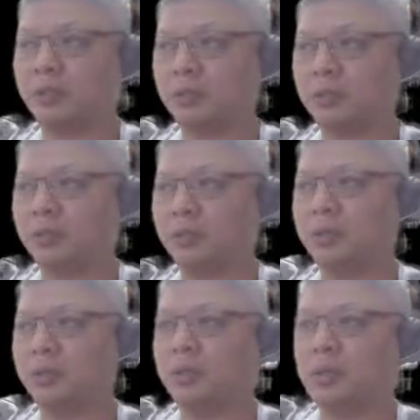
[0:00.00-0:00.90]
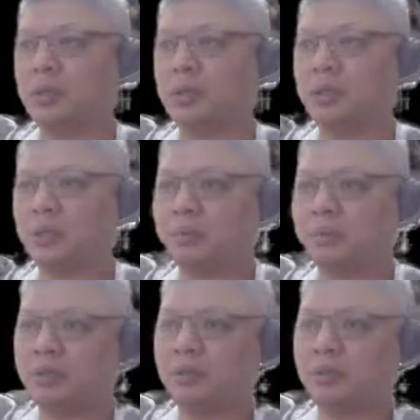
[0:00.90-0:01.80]
So as can
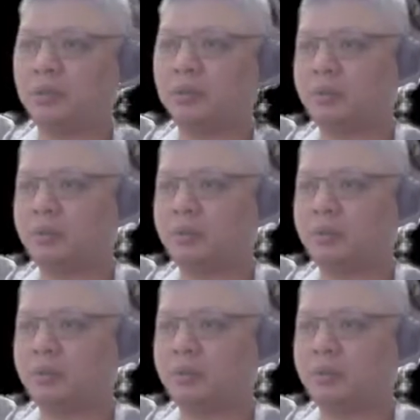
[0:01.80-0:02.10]
be seen,